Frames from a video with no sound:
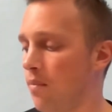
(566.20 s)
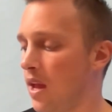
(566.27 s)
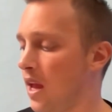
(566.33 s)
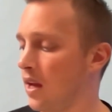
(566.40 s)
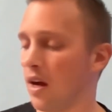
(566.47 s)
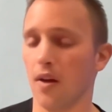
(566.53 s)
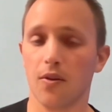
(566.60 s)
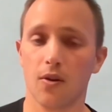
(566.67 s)

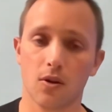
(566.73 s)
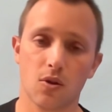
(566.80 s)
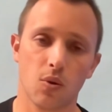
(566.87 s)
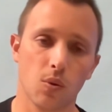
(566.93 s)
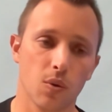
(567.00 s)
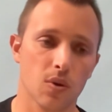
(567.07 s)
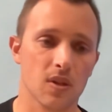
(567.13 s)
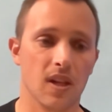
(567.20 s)
being other
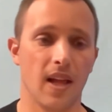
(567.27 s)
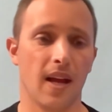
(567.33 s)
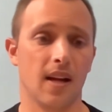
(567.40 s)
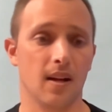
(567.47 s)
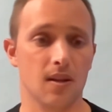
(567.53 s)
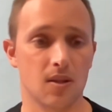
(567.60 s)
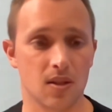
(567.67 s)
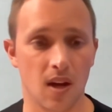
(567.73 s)
tools like
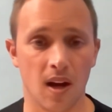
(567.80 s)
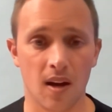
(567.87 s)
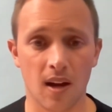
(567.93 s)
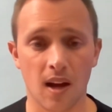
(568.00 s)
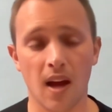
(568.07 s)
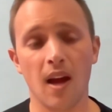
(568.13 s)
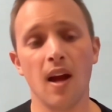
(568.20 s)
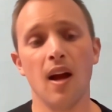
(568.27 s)

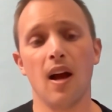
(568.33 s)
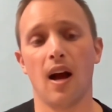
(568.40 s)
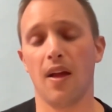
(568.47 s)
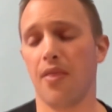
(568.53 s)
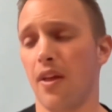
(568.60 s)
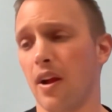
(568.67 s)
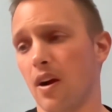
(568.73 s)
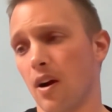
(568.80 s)
Asana, I
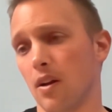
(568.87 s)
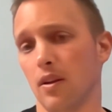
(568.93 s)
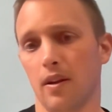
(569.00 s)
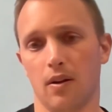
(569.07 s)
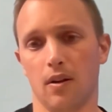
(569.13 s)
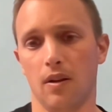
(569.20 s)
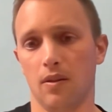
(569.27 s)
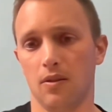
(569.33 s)
think are a
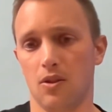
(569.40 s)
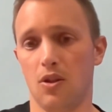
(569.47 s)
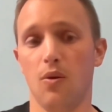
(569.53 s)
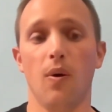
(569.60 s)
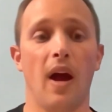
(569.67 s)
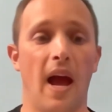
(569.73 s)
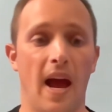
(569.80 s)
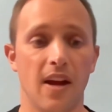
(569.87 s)
little
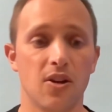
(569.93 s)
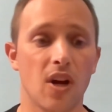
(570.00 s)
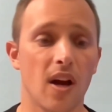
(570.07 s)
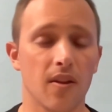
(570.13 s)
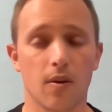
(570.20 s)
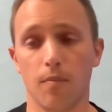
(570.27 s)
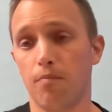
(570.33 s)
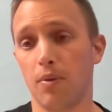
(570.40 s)
too agile.
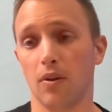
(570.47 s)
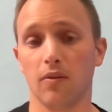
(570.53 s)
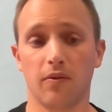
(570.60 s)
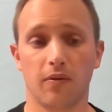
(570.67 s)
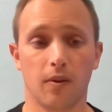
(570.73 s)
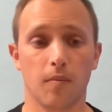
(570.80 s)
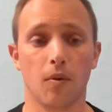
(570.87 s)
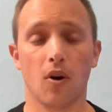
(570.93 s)
They're built
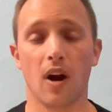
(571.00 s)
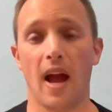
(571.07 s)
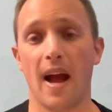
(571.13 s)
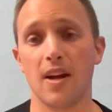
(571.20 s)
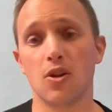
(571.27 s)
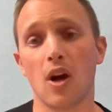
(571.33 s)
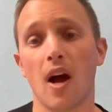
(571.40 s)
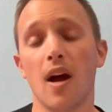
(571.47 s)
for more
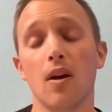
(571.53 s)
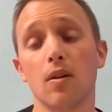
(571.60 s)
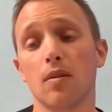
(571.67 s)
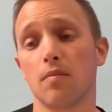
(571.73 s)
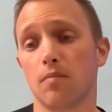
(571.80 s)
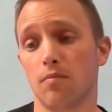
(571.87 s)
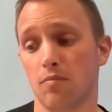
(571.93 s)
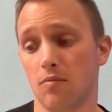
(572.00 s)
agile
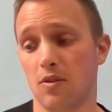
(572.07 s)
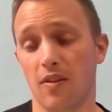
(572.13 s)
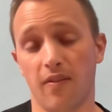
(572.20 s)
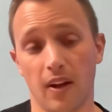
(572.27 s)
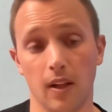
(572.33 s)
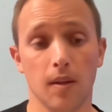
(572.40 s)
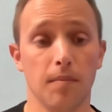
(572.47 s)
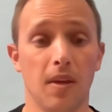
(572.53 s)

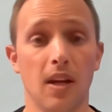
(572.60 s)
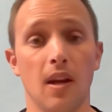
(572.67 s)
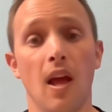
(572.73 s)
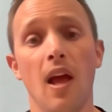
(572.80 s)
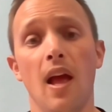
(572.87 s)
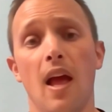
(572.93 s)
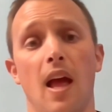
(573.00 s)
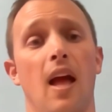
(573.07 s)
development,
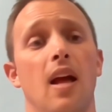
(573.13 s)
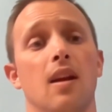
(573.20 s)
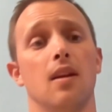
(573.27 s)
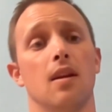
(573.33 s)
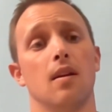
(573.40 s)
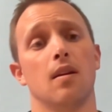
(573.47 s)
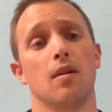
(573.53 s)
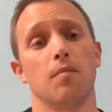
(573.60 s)
and
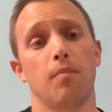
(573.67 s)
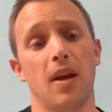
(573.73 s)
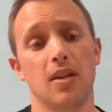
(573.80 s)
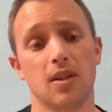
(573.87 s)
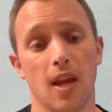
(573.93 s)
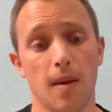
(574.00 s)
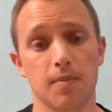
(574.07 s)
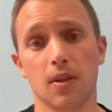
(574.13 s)

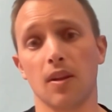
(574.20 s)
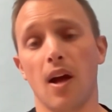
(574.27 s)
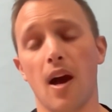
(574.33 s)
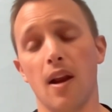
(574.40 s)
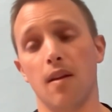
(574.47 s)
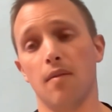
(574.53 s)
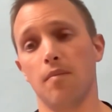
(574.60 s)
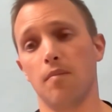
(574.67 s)
Basecamp's a
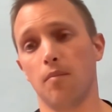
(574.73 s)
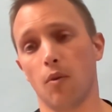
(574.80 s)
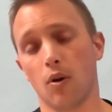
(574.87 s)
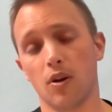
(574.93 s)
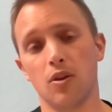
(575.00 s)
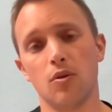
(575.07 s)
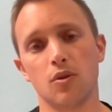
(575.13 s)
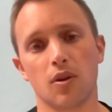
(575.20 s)
lot more
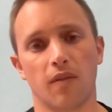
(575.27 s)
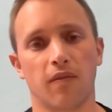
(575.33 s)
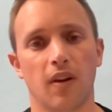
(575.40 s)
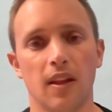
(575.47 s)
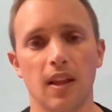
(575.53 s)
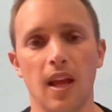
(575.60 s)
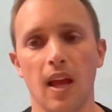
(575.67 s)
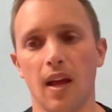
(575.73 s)

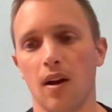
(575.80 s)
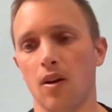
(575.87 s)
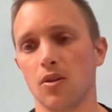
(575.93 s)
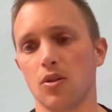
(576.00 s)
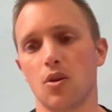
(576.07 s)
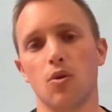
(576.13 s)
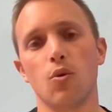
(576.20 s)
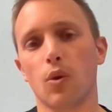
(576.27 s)
user-friendly. And
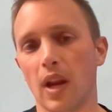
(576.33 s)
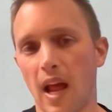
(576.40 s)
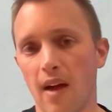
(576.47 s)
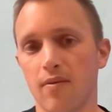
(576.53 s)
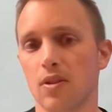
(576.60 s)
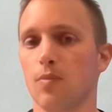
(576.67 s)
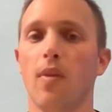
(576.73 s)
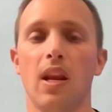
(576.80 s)
also you can have
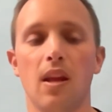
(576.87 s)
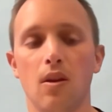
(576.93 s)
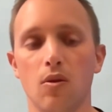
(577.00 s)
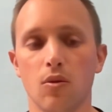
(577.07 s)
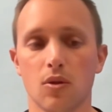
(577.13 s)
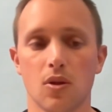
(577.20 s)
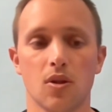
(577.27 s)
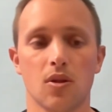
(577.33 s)
as many
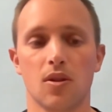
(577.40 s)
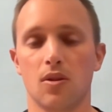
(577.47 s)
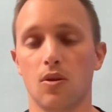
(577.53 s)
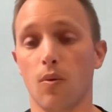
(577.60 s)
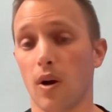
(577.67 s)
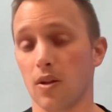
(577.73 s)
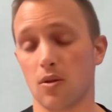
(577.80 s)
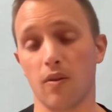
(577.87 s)
users as you
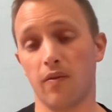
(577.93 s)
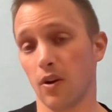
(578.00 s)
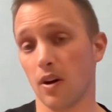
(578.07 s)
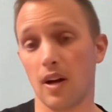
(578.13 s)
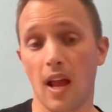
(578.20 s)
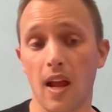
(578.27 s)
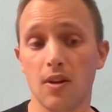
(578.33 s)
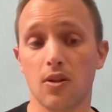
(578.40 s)
want. So if you're
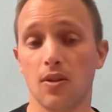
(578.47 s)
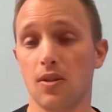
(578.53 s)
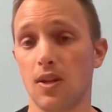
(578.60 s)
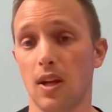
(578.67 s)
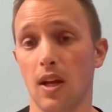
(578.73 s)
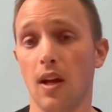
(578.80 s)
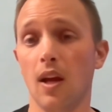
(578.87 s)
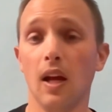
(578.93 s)
an
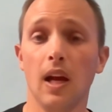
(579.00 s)
agency